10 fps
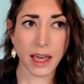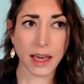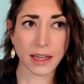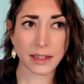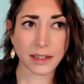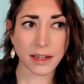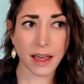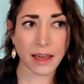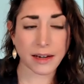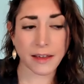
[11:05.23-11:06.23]
And
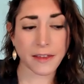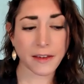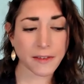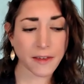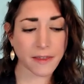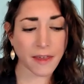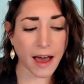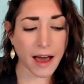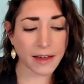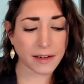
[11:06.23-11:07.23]
I think
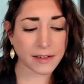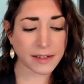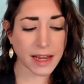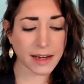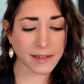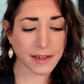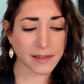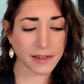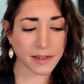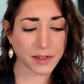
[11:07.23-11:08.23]
that takes
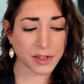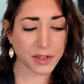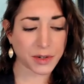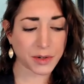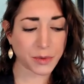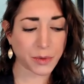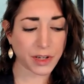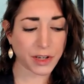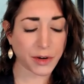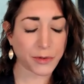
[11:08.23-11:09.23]
us into,
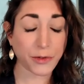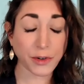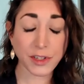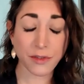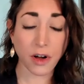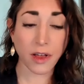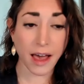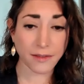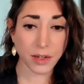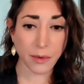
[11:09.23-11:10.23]
first of all,
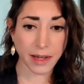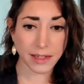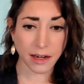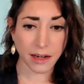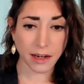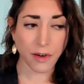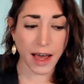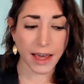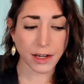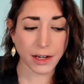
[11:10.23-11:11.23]
have you
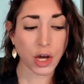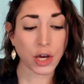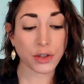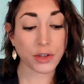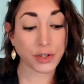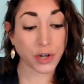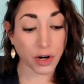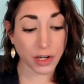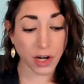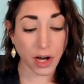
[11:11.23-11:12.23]
identified the
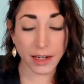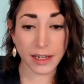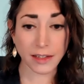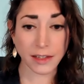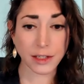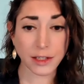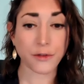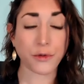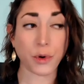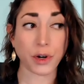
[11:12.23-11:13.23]
target audience
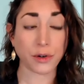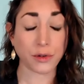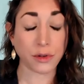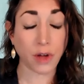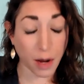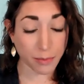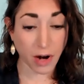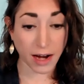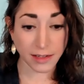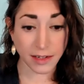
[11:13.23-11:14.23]
for your law
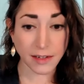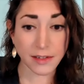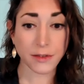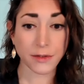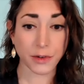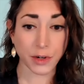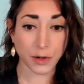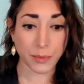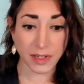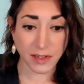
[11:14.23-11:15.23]
practice, for your
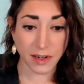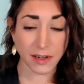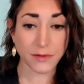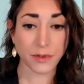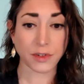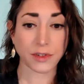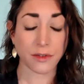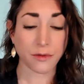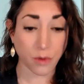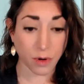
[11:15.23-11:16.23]
business, first
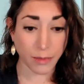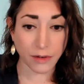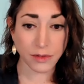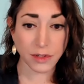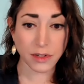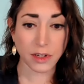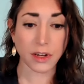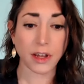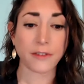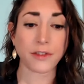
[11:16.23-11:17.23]
and foremost?
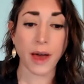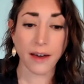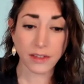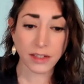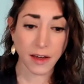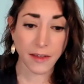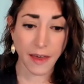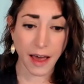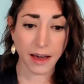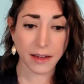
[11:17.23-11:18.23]
If you haven't done
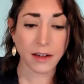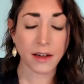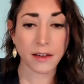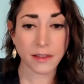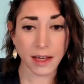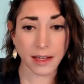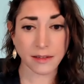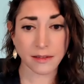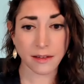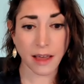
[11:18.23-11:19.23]
that, that's
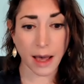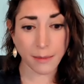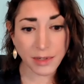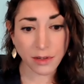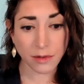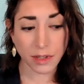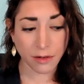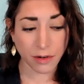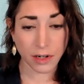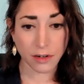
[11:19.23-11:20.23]
absolutely
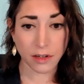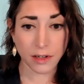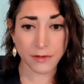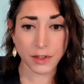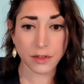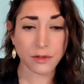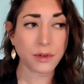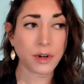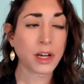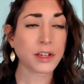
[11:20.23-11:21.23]
critical. If
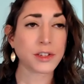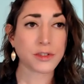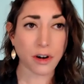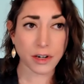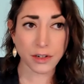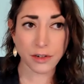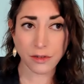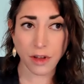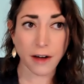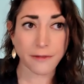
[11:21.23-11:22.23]
you started your
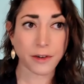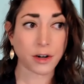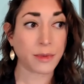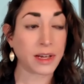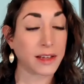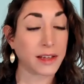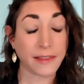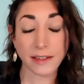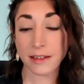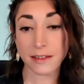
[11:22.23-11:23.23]
law firm, and
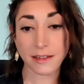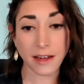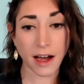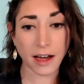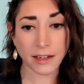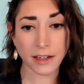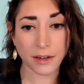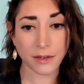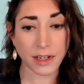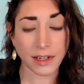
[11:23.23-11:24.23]
this is not,
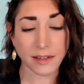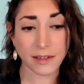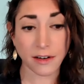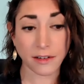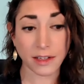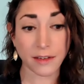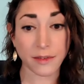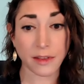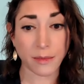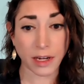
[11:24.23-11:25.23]
necessarily
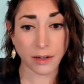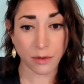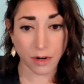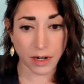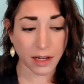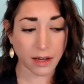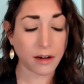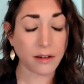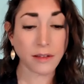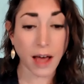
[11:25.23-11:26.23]
even the minority,
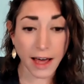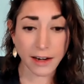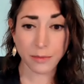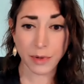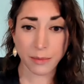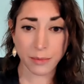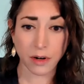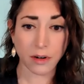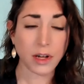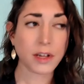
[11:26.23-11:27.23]
a lot of
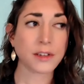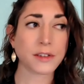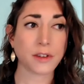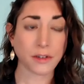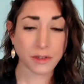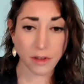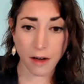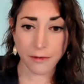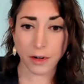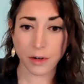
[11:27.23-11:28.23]
people start their law
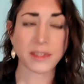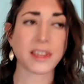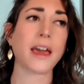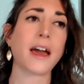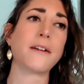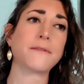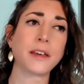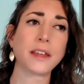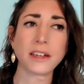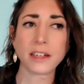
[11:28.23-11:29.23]
firms, they have
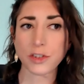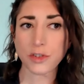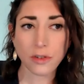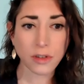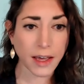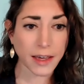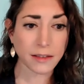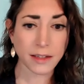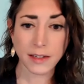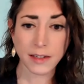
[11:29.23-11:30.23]
an initial
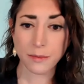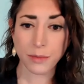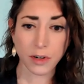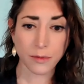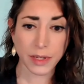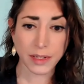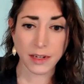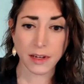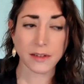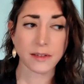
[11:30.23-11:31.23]
client list, a book of
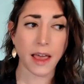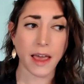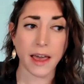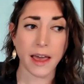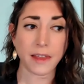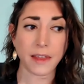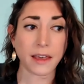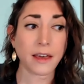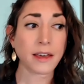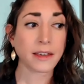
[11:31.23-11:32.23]
business, and
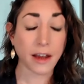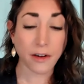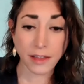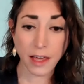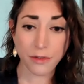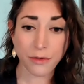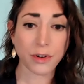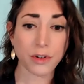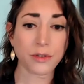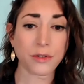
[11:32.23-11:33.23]
they carry that
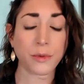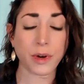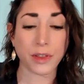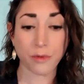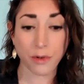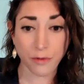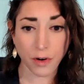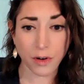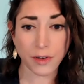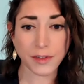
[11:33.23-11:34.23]
through with
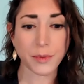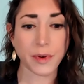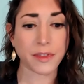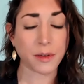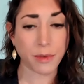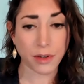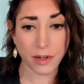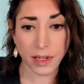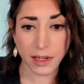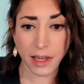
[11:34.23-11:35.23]
referrals, with
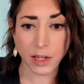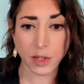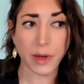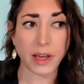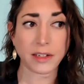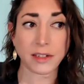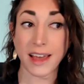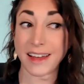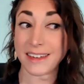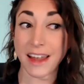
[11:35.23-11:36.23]
community engagement,
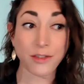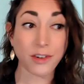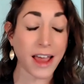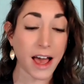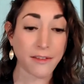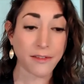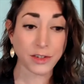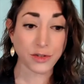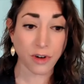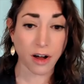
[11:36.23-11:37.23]
and never have a
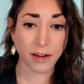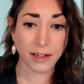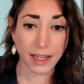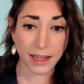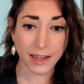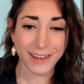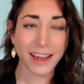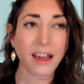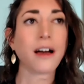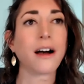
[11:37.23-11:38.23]
strong need
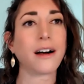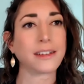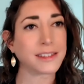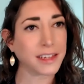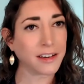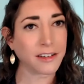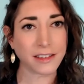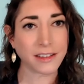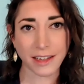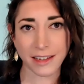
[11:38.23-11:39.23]
until
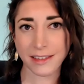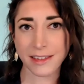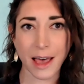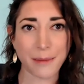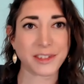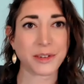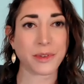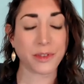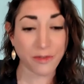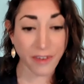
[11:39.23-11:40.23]
the need slaps you
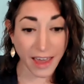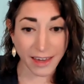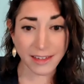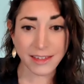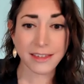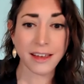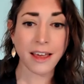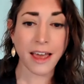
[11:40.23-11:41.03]
in the face.